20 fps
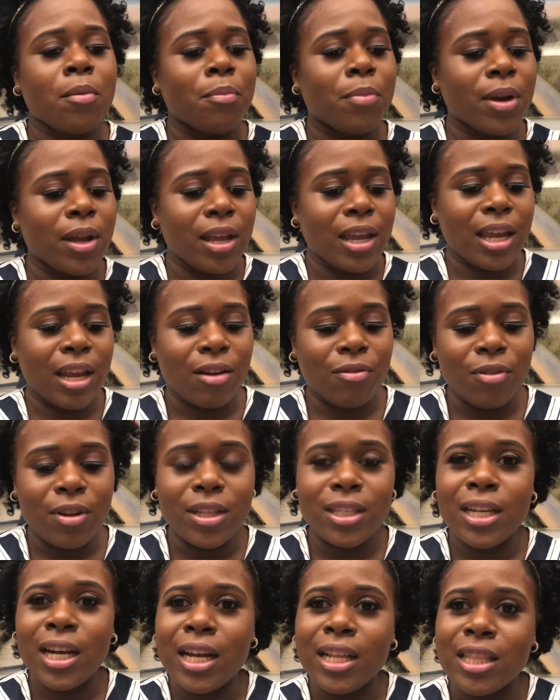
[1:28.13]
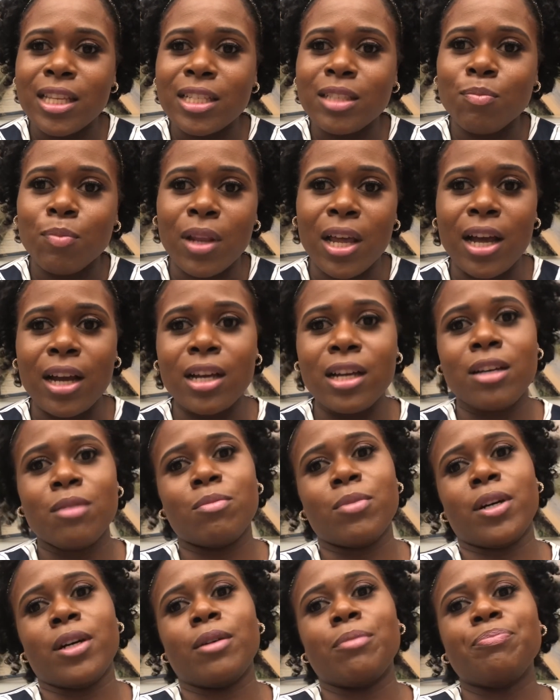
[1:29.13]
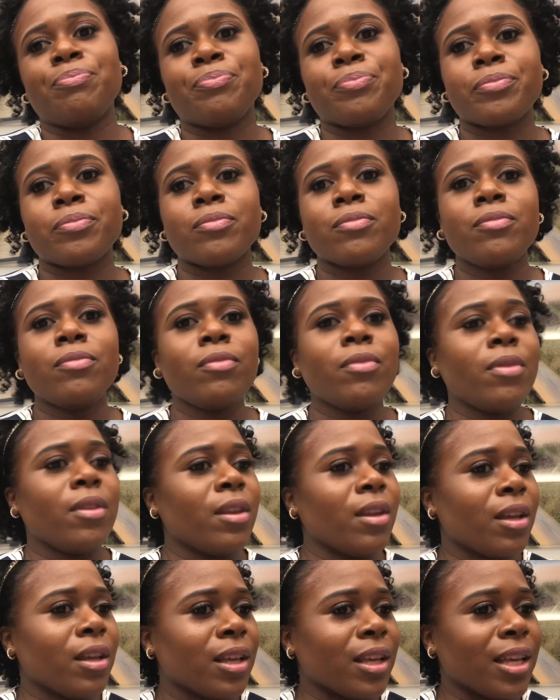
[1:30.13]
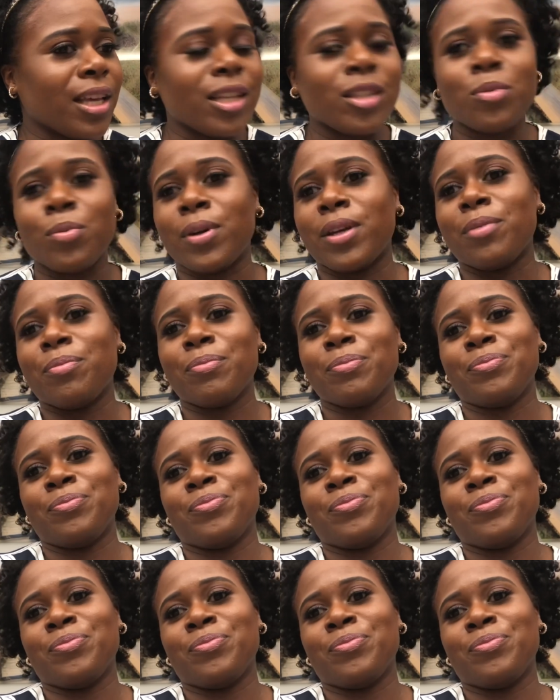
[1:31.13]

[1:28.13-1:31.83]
But every time this block come up, guess what?